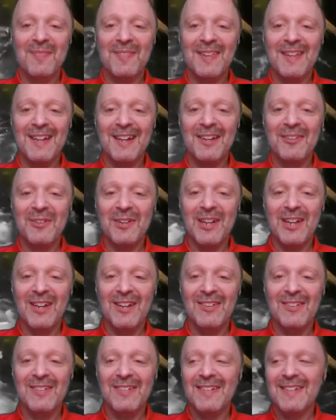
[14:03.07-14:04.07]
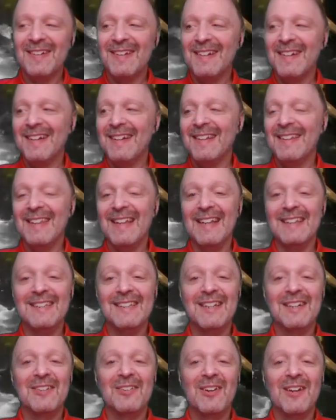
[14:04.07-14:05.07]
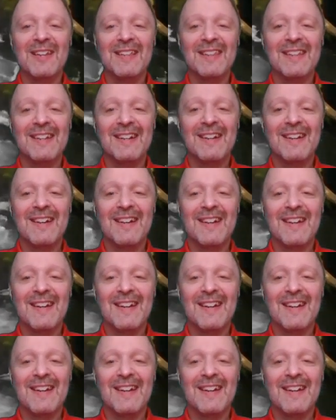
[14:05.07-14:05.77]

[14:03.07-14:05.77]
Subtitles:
There we go. That's it right there.